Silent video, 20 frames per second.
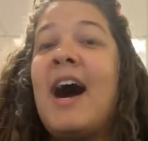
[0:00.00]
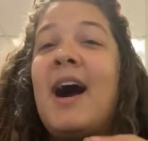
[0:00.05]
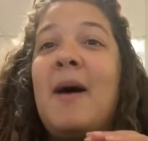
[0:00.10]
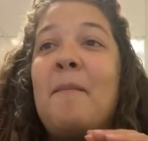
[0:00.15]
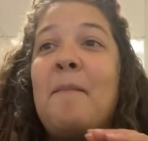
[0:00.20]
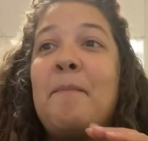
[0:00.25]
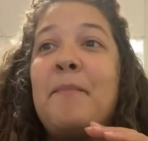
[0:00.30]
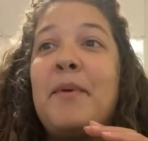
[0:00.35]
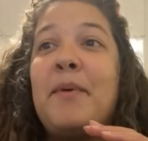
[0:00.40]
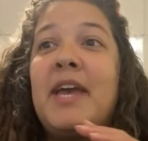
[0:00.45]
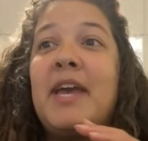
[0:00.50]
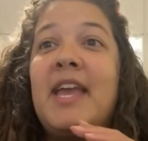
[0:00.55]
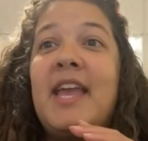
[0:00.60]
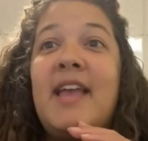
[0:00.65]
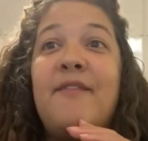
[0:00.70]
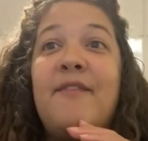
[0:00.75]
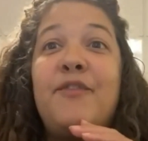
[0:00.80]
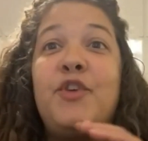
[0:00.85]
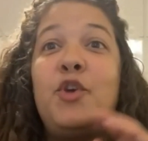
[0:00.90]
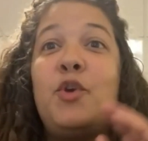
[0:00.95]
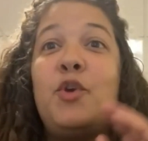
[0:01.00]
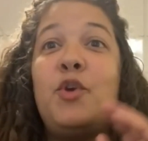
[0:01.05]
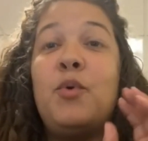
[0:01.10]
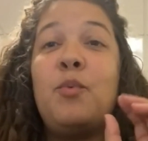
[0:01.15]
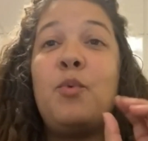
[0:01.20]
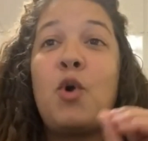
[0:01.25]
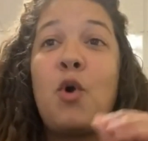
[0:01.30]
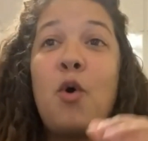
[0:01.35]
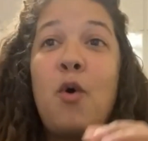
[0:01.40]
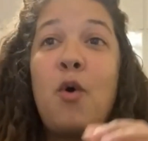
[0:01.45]
Um, but if
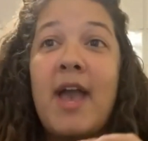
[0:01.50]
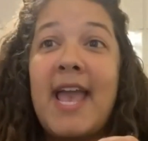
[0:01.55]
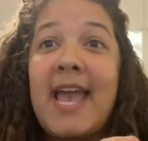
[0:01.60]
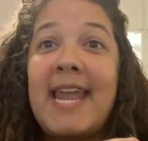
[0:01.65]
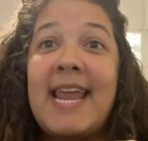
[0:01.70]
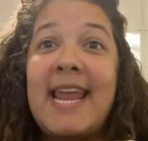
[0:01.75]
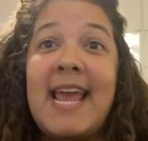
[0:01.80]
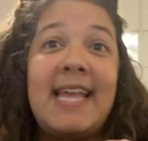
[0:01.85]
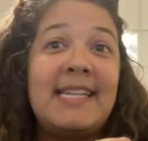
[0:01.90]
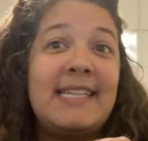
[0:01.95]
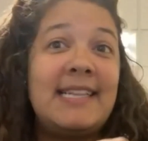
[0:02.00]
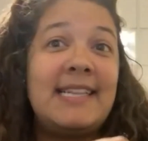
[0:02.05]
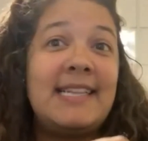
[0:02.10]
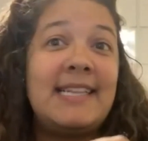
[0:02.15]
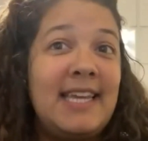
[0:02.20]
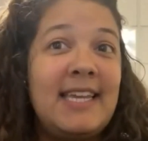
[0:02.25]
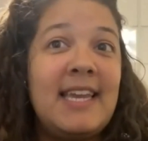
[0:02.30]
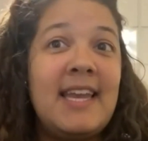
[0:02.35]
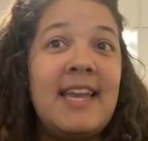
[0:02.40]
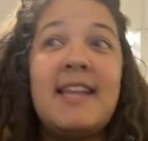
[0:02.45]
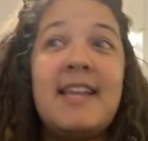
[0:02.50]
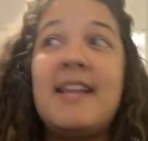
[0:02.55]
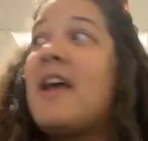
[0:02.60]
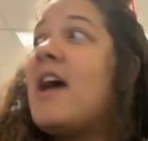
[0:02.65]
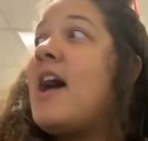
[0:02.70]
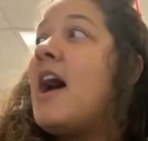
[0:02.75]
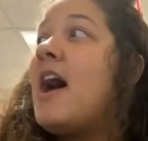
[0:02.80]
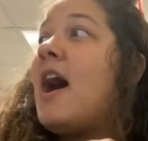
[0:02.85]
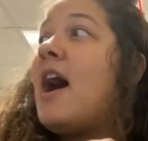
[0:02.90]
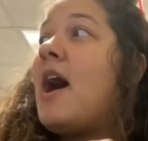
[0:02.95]
you go ahead and link it,
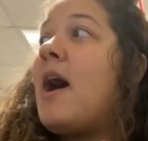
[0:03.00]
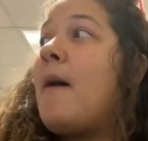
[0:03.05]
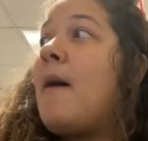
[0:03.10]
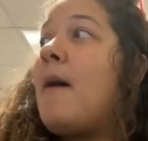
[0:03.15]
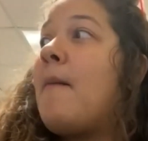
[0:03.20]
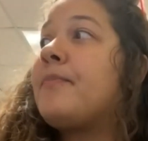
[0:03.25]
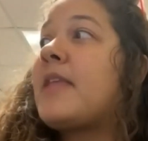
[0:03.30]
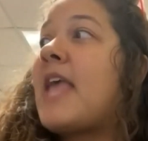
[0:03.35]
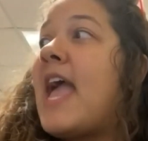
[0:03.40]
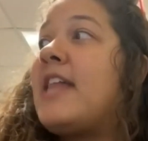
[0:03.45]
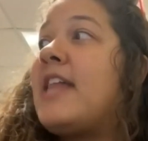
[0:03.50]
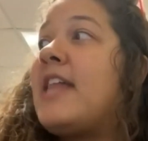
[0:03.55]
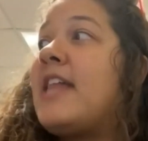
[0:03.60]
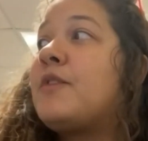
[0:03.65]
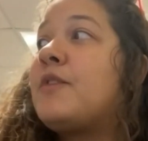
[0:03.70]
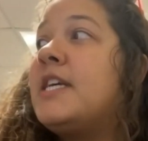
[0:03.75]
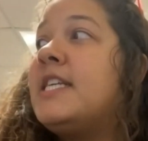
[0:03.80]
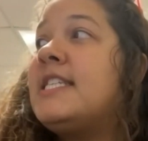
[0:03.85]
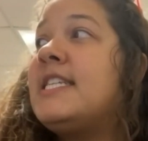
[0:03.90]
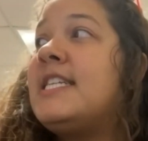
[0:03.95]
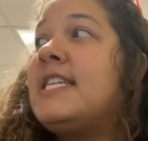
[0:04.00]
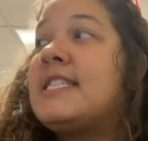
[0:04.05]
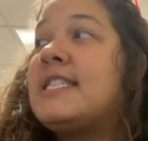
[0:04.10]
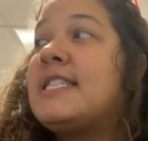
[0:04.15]
um, and the reason